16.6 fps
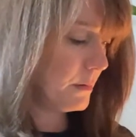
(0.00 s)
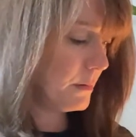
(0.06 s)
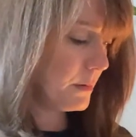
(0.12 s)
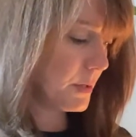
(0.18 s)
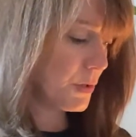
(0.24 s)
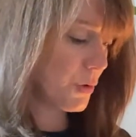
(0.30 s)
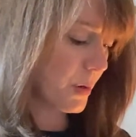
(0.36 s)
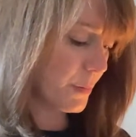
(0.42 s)

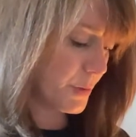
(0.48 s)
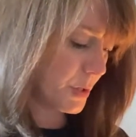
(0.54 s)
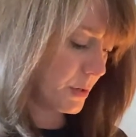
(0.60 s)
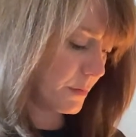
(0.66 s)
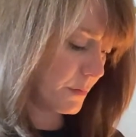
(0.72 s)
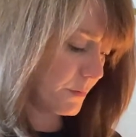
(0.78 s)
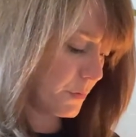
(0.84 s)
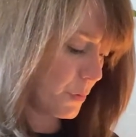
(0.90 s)

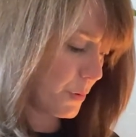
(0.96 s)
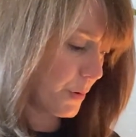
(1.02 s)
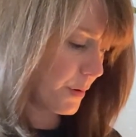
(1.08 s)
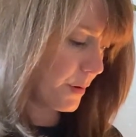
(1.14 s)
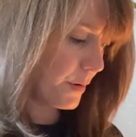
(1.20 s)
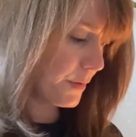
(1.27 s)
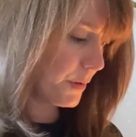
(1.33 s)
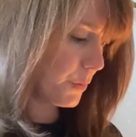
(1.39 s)
description
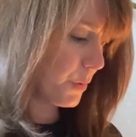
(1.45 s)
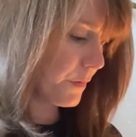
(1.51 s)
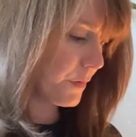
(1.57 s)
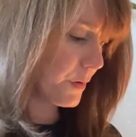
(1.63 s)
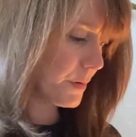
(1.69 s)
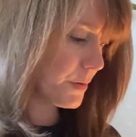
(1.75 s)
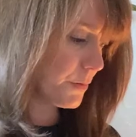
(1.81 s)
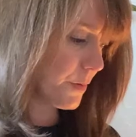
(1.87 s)
for the
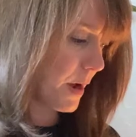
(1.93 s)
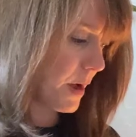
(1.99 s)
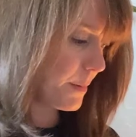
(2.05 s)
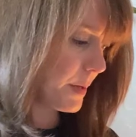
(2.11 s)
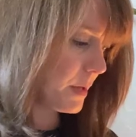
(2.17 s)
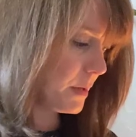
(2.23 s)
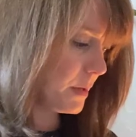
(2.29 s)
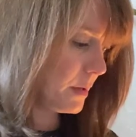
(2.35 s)
reverse
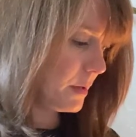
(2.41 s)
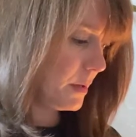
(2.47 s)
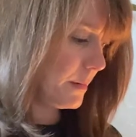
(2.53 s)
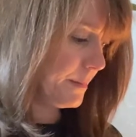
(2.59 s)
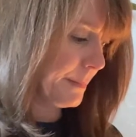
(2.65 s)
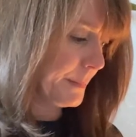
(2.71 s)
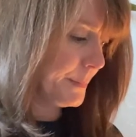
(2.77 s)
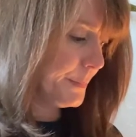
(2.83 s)
rabbit.
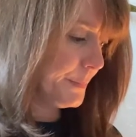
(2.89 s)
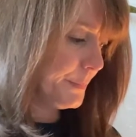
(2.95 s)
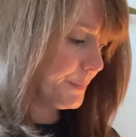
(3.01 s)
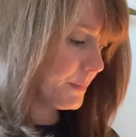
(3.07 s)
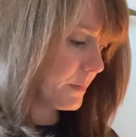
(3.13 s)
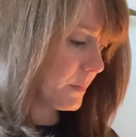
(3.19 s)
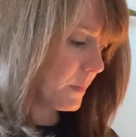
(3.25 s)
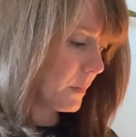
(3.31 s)

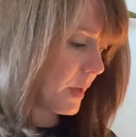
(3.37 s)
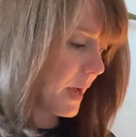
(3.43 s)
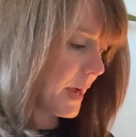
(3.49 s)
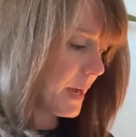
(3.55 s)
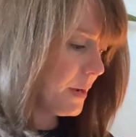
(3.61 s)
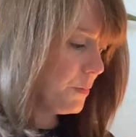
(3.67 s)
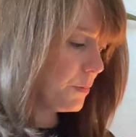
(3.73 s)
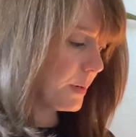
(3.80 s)

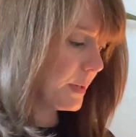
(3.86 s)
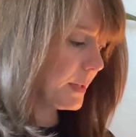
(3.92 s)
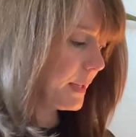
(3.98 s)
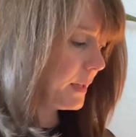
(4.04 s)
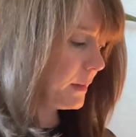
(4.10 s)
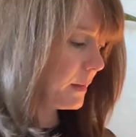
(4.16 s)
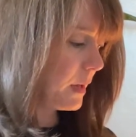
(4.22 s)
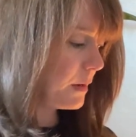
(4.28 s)
I
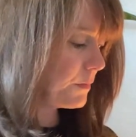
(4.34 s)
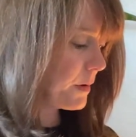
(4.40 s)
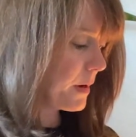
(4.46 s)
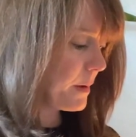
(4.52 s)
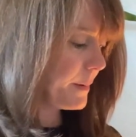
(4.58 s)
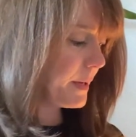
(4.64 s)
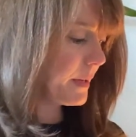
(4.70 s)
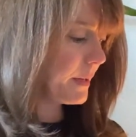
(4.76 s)
really love
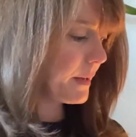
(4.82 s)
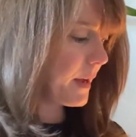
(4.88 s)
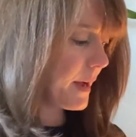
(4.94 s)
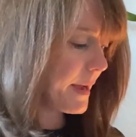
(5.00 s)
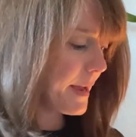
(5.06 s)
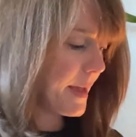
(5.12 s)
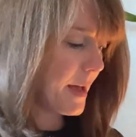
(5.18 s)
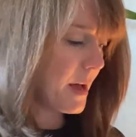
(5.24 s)
rabbit.
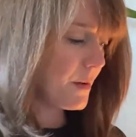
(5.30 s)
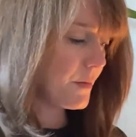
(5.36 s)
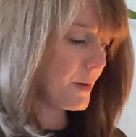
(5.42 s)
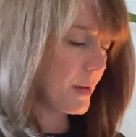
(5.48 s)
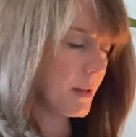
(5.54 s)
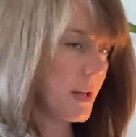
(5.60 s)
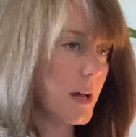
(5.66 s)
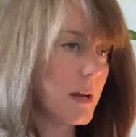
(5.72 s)
I have
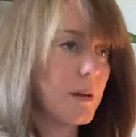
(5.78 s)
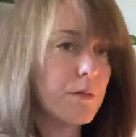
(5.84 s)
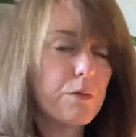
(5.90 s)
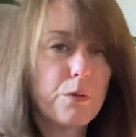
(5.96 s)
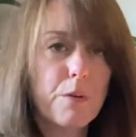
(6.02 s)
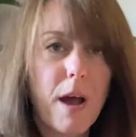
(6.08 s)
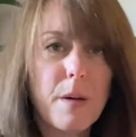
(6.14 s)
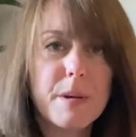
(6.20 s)
a lot of
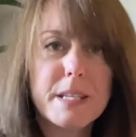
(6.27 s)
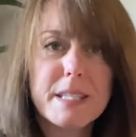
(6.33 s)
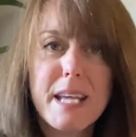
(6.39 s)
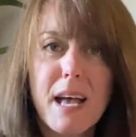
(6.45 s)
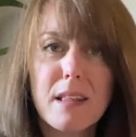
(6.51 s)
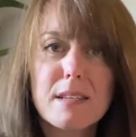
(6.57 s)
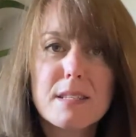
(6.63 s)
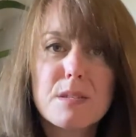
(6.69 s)
rabbit
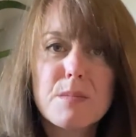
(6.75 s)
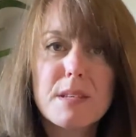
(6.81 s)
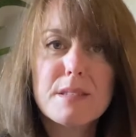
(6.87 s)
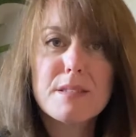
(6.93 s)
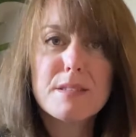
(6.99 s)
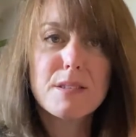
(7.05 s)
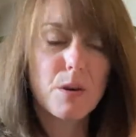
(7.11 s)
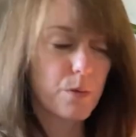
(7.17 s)

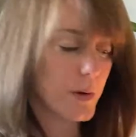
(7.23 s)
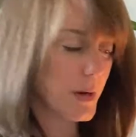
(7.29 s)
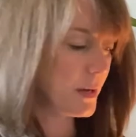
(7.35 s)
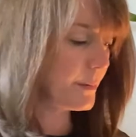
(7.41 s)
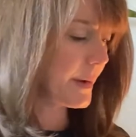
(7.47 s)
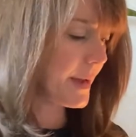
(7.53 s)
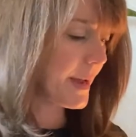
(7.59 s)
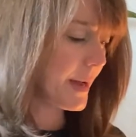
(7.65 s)
talismans
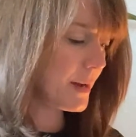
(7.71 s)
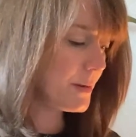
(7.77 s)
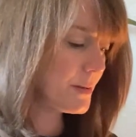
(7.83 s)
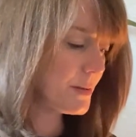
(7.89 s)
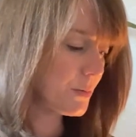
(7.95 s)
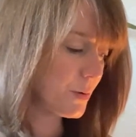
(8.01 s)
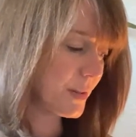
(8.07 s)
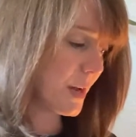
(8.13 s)
around my
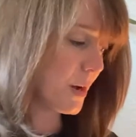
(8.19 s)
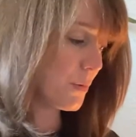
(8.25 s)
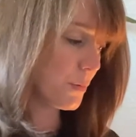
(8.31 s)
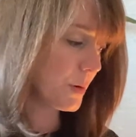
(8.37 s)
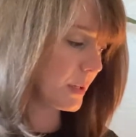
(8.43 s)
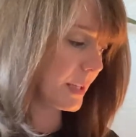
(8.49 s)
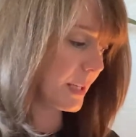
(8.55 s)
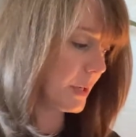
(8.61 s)
house without
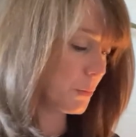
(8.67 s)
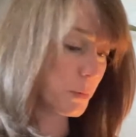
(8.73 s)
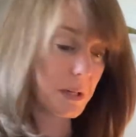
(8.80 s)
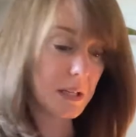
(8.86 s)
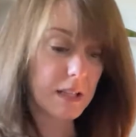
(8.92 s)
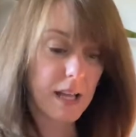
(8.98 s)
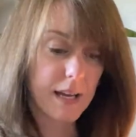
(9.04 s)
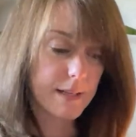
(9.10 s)
really
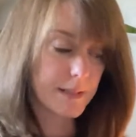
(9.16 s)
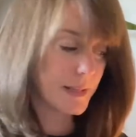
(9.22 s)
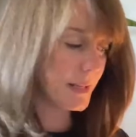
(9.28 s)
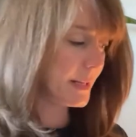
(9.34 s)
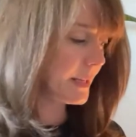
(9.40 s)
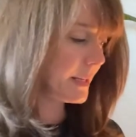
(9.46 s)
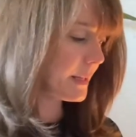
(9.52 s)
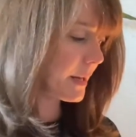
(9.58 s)

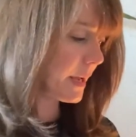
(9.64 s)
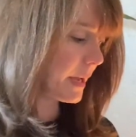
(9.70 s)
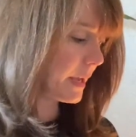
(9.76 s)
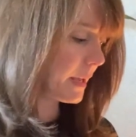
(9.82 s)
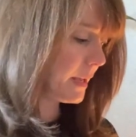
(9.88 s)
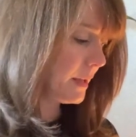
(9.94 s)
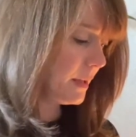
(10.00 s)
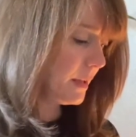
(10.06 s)
realizing it. I